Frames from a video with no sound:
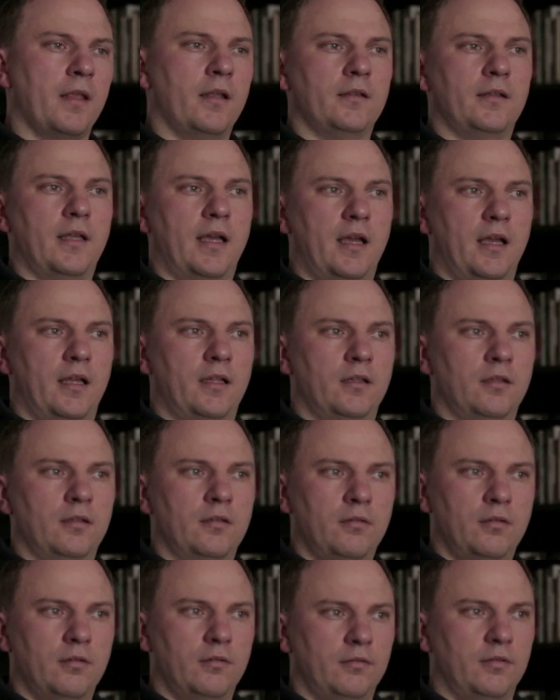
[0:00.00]
Then
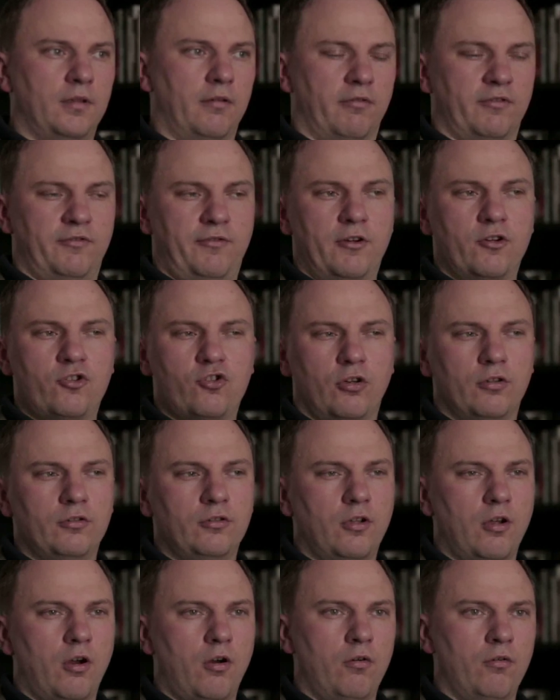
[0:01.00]
there was virtually
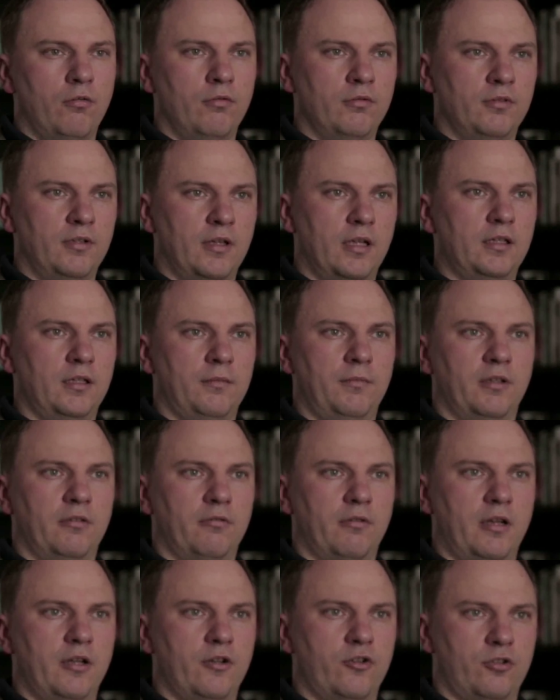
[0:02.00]
no net
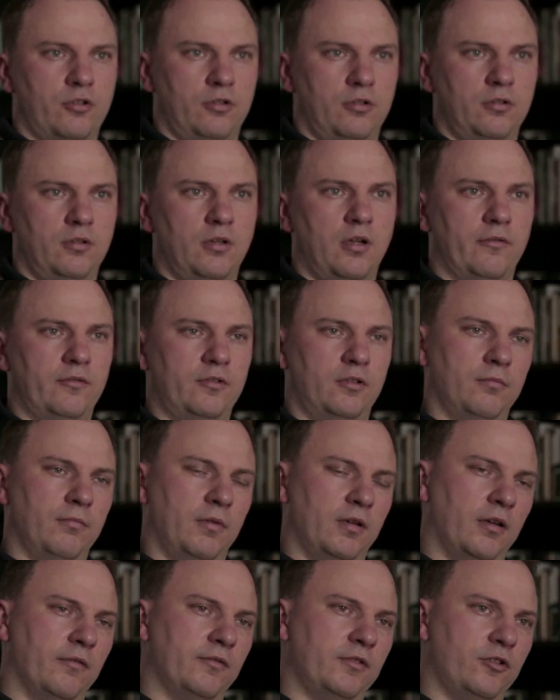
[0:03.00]
immigration
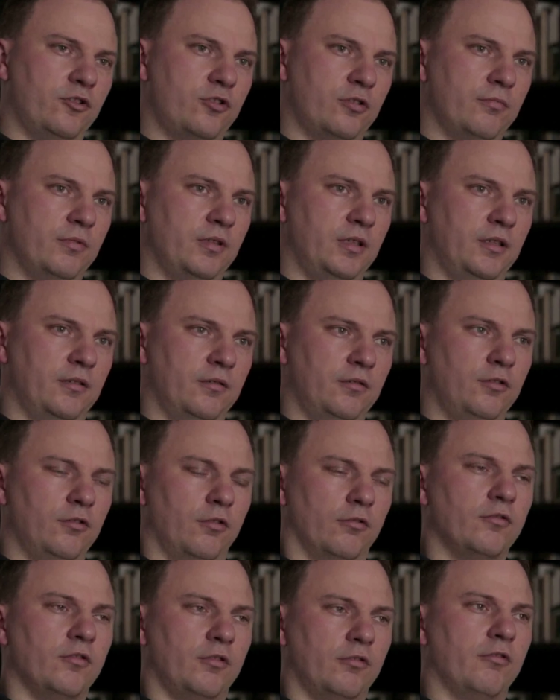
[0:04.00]
after Germany,
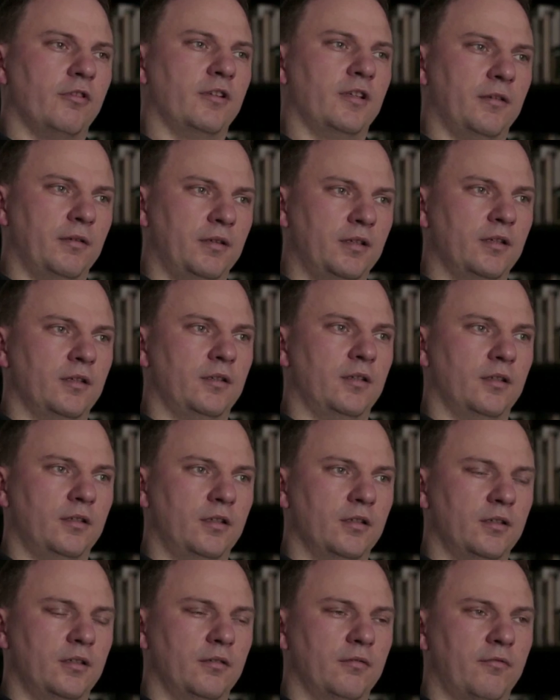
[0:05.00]
during
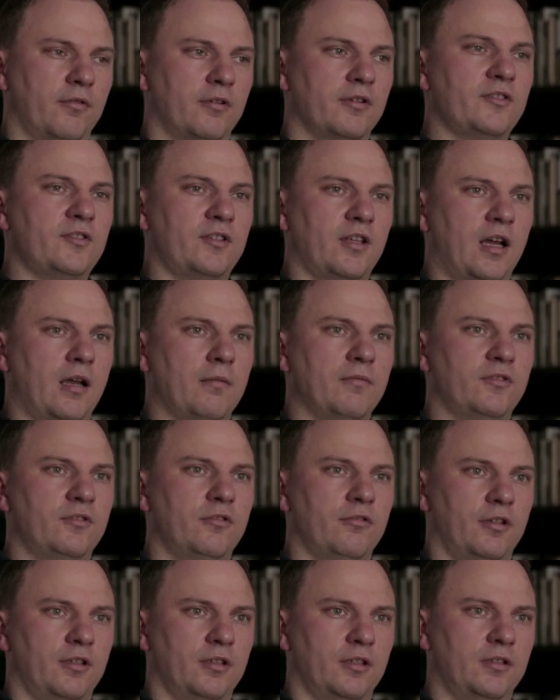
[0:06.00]
the worst times,
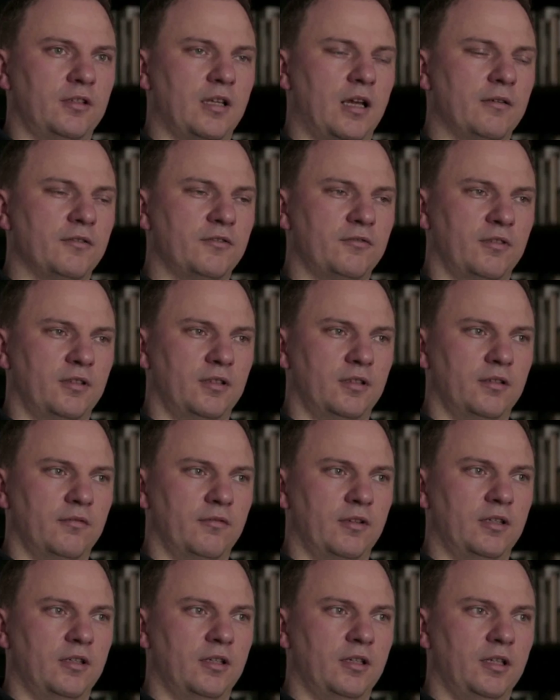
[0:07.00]
during the times
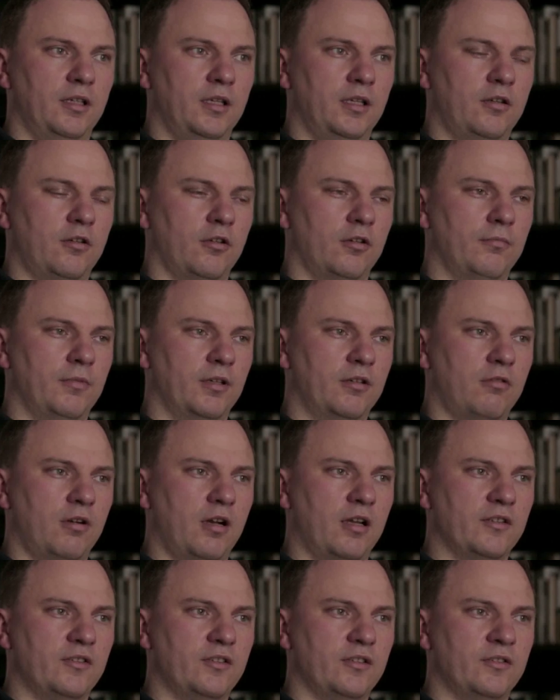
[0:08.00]
when the economic
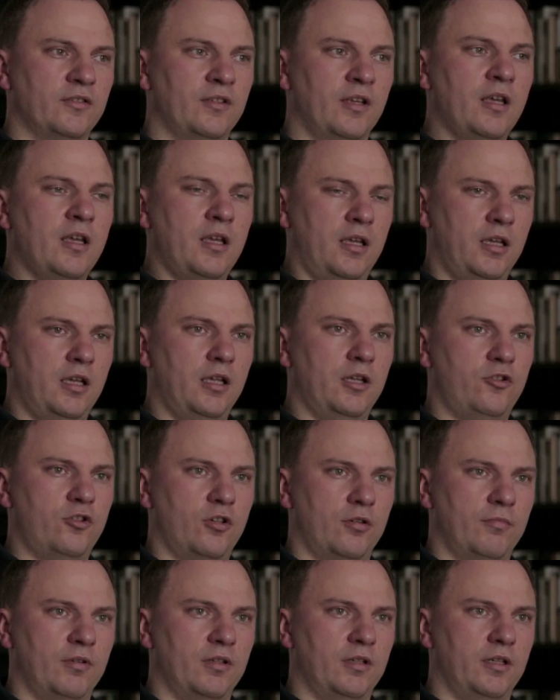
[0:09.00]
crisis hit
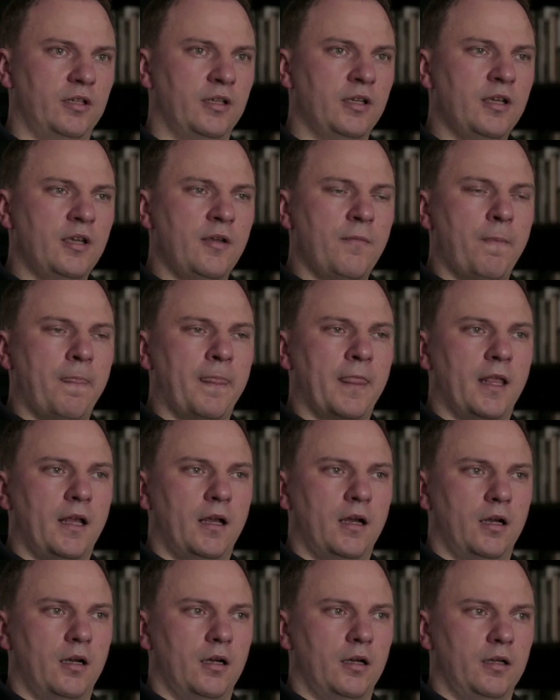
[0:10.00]
Germany
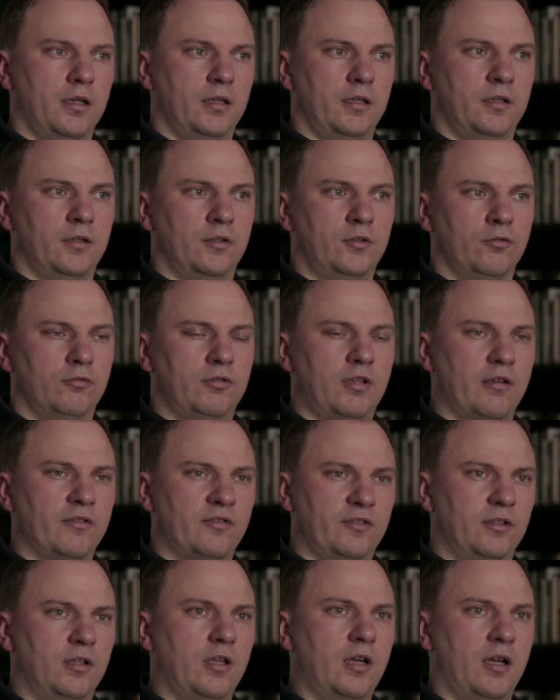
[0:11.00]
in
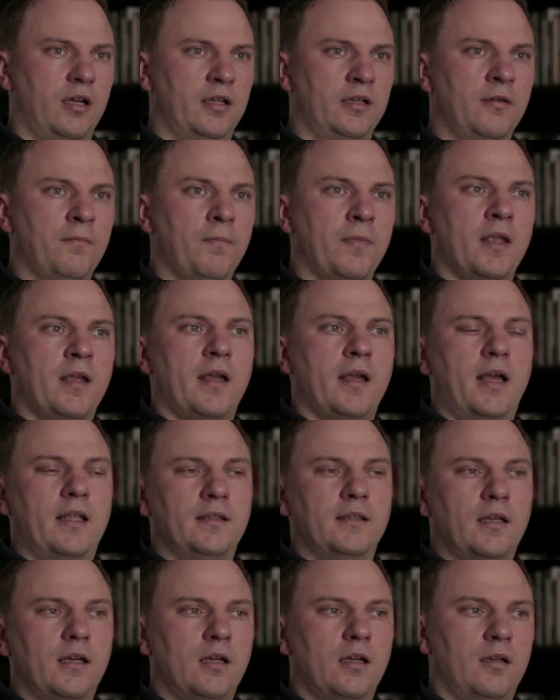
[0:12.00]
2009.
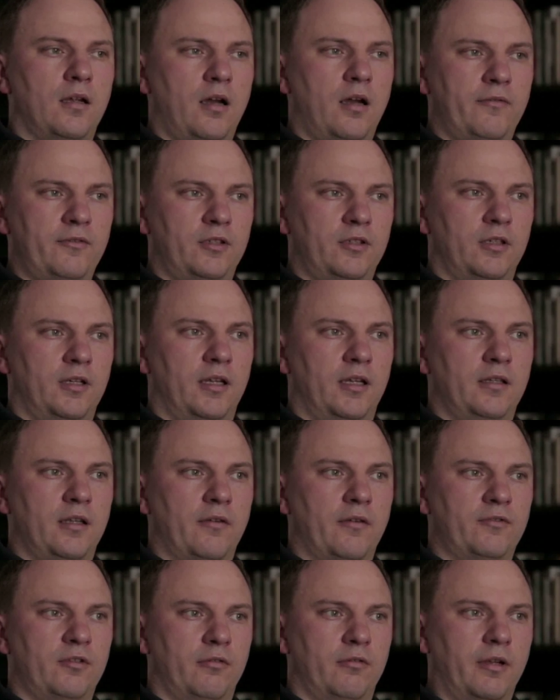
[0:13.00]
And then after that,
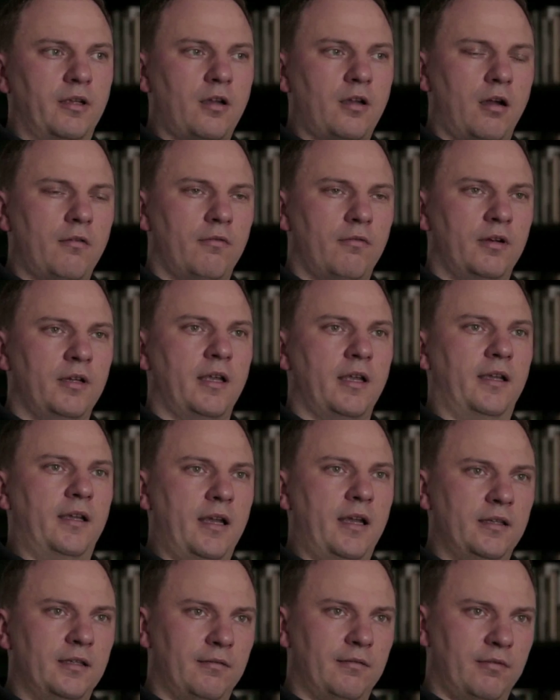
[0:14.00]
after recovery,
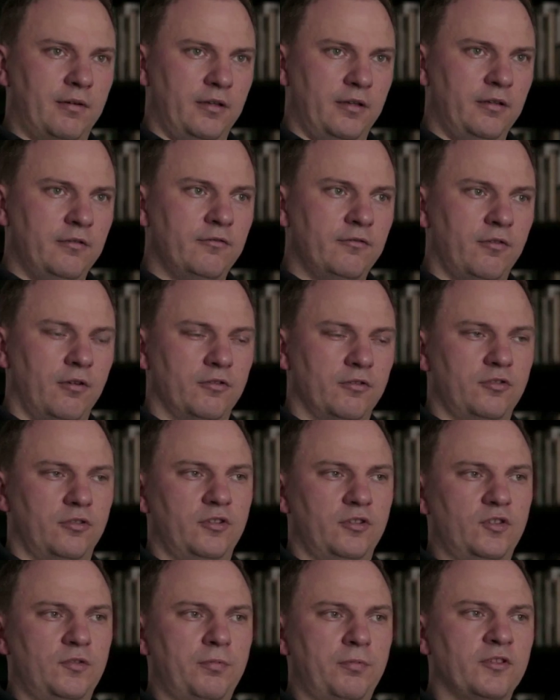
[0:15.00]
again there were inflows. So
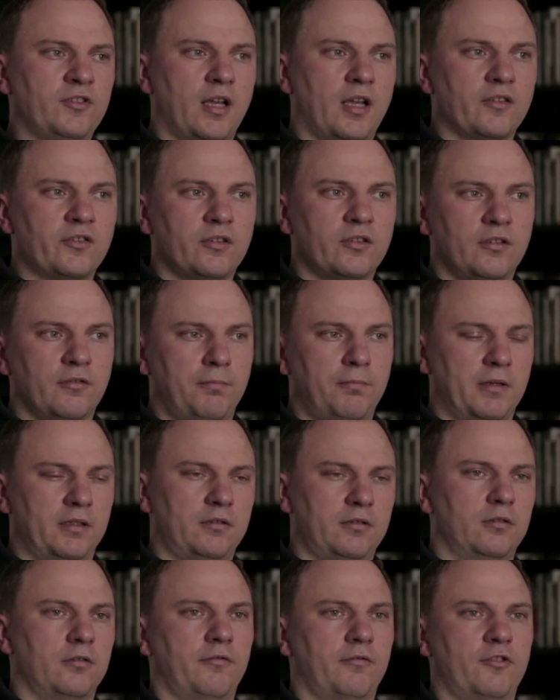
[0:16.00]
this is precisely the
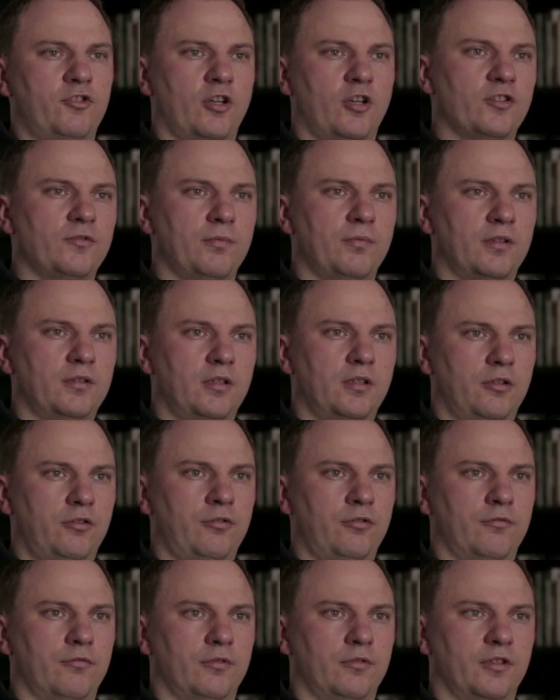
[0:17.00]
pattern of adjustment that
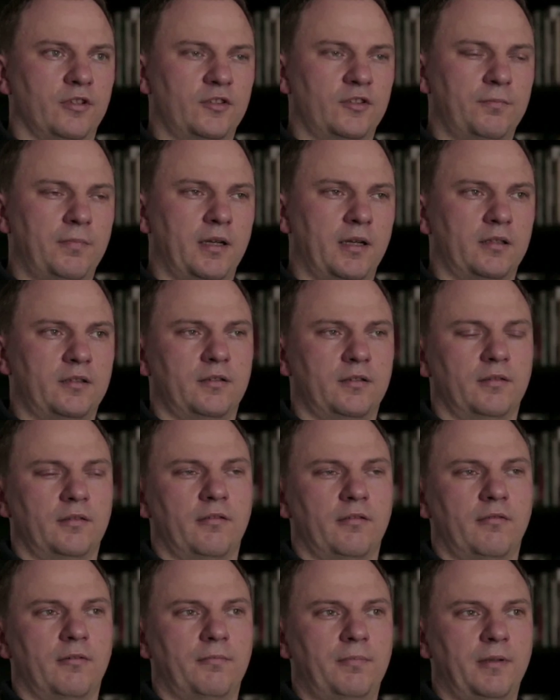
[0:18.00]
you would expect.
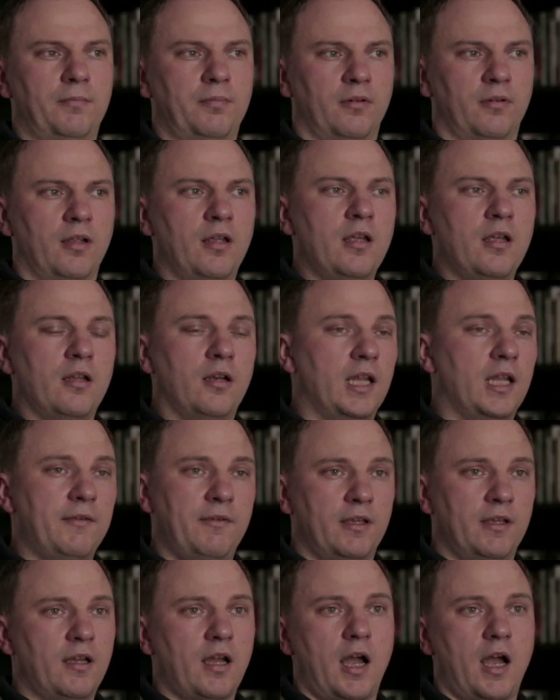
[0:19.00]
There were people
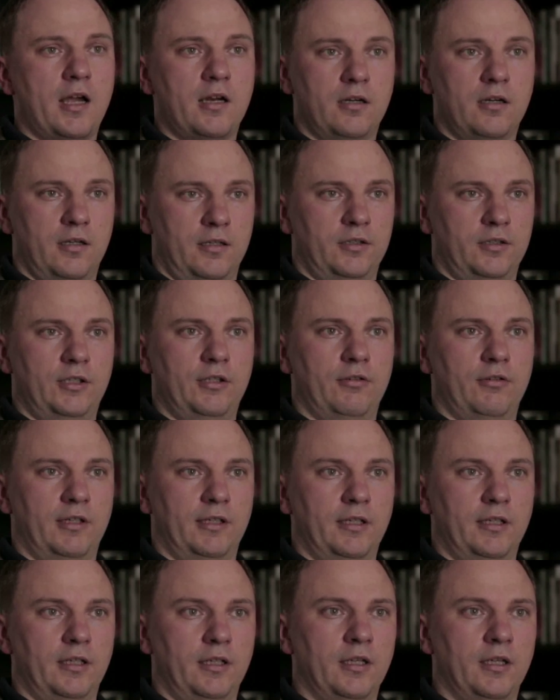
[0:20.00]
leaving Ireland
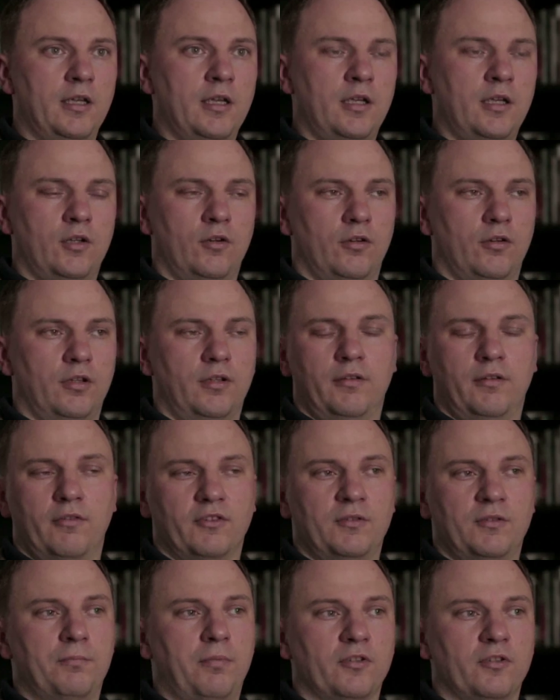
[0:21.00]
it
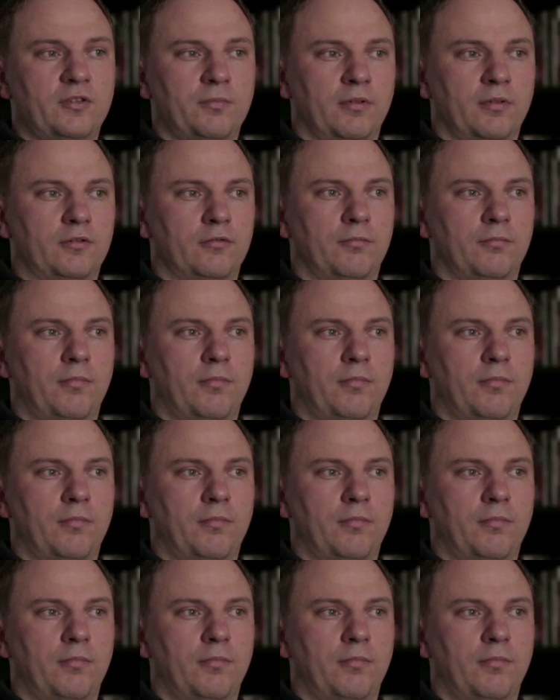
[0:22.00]
was impossible to